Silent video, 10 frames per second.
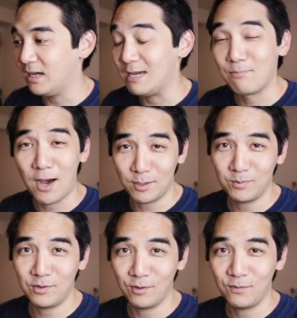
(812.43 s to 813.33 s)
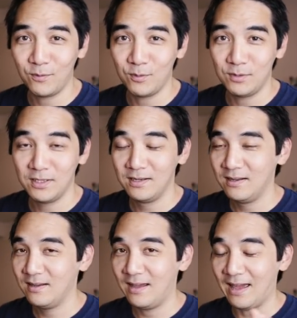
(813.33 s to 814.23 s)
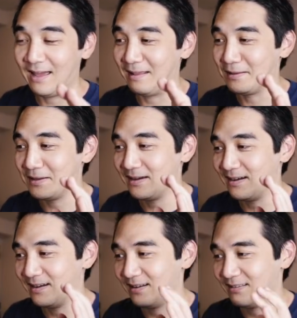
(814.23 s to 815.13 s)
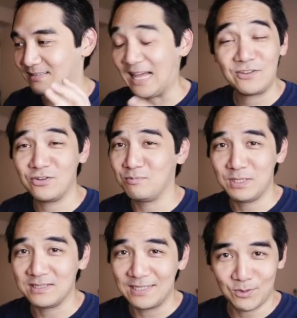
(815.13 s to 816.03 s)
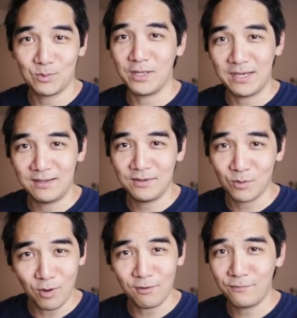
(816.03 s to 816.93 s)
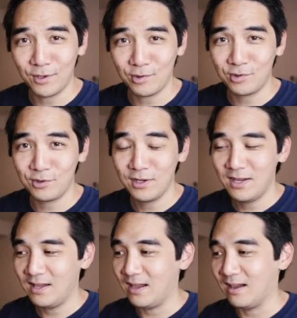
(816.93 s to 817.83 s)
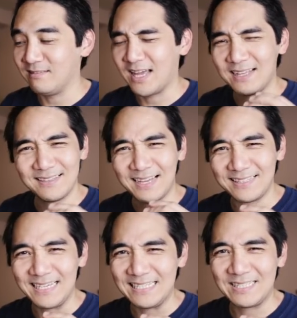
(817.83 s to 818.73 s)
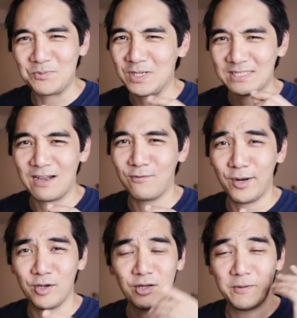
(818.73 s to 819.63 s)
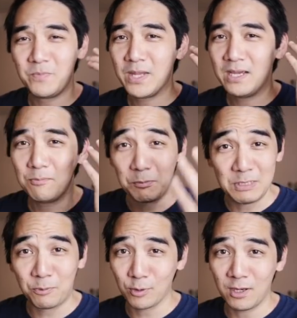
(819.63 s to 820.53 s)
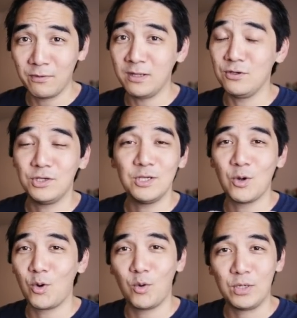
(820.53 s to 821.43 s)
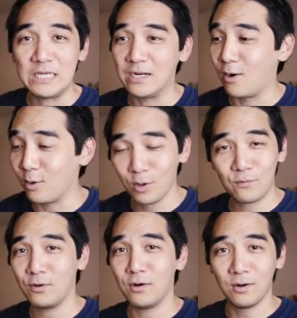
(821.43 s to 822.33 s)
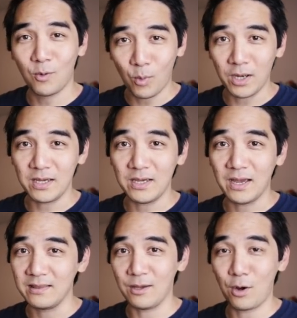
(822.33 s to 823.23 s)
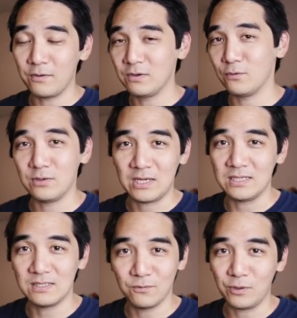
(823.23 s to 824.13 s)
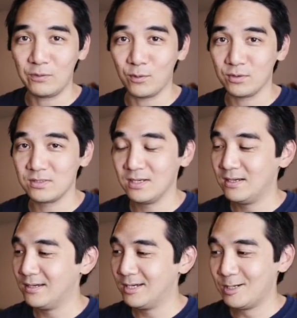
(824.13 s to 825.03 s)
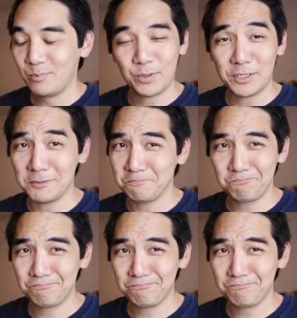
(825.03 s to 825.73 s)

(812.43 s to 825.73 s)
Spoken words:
a bottom tier food. And that's just because I don't like the raw fish, and that taste to me is not very good. But people love it. You can go eat it all over Hawaii, and they all have different tastes and flavors, but